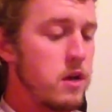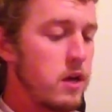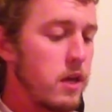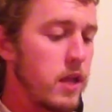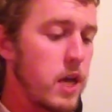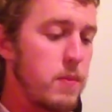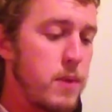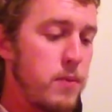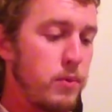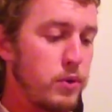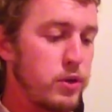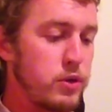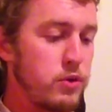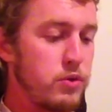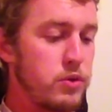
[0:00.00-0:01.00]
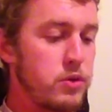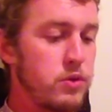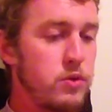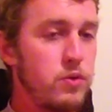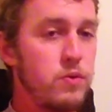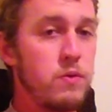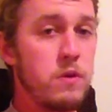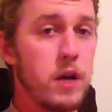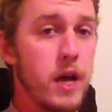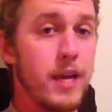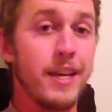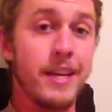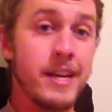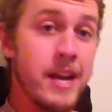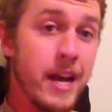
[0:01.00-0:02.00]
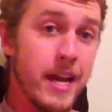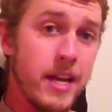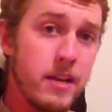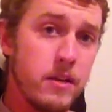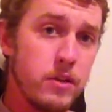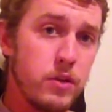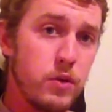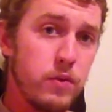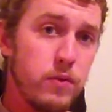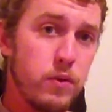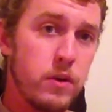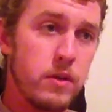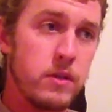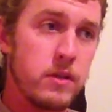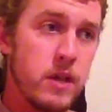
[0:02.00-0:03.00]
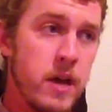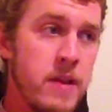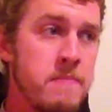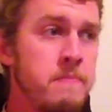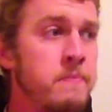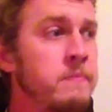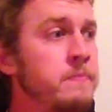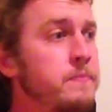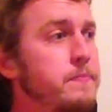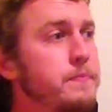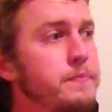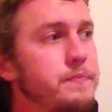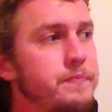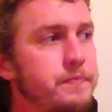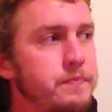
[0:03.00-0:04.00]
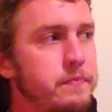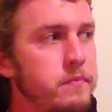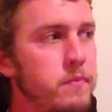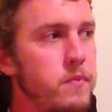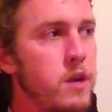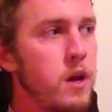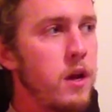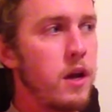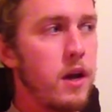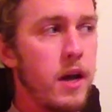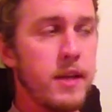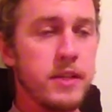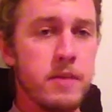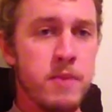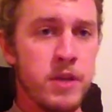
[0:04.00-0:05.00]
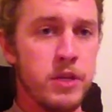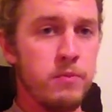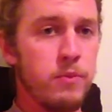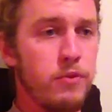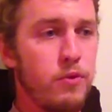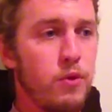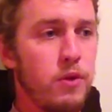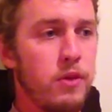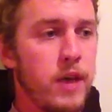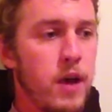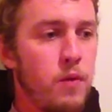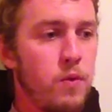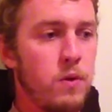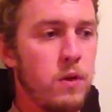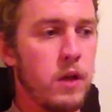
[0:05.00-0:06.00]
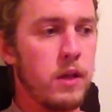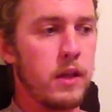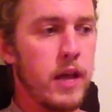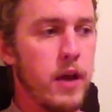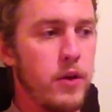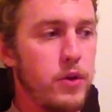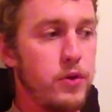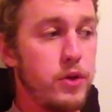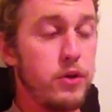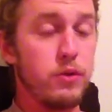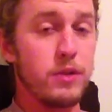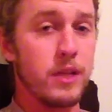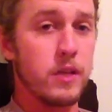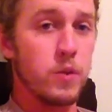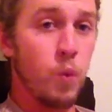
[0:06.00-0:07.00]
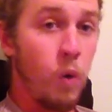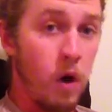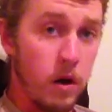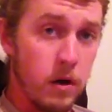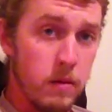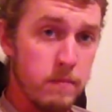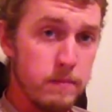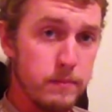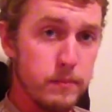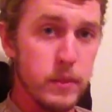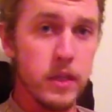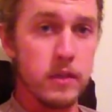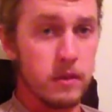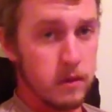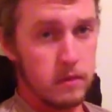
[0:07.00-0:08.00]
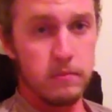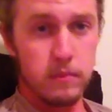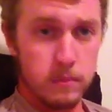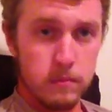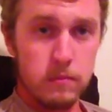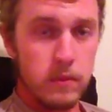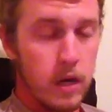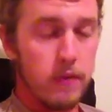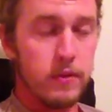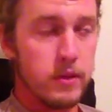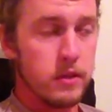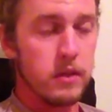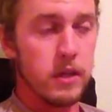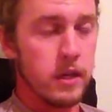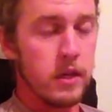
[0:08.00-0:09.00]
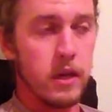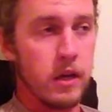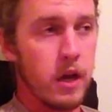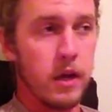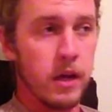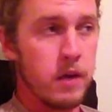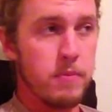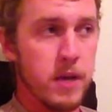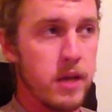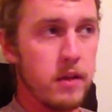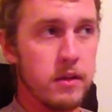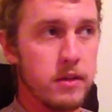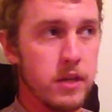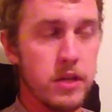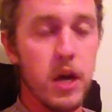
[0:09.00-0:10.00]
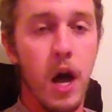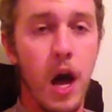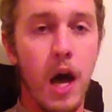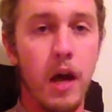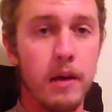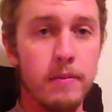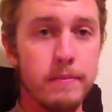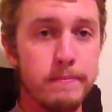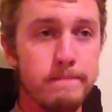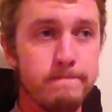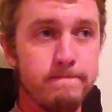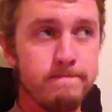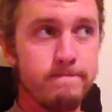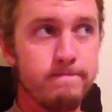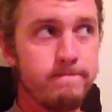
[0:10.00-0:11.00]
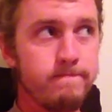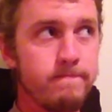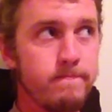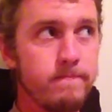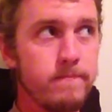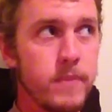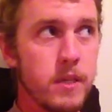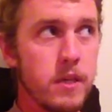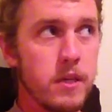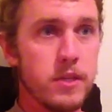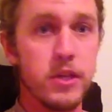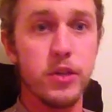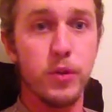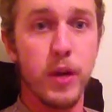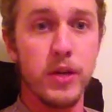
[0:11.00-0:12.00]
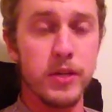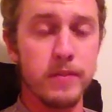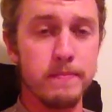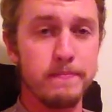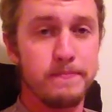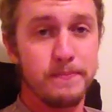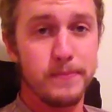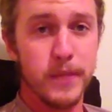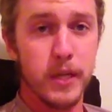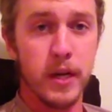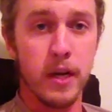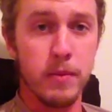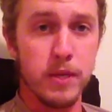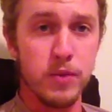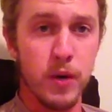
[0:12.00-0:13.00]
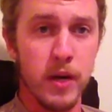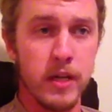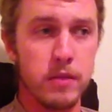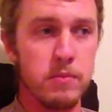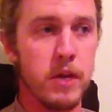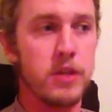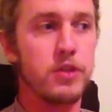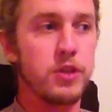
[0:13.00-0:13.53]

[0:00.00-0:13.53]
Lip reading: A lot of people choose to hike at night to avoid the sun. As I mentioned before, that will allow you to use less water because you're obviously not going to be in such a hot situation. You're not going to be sweating as much.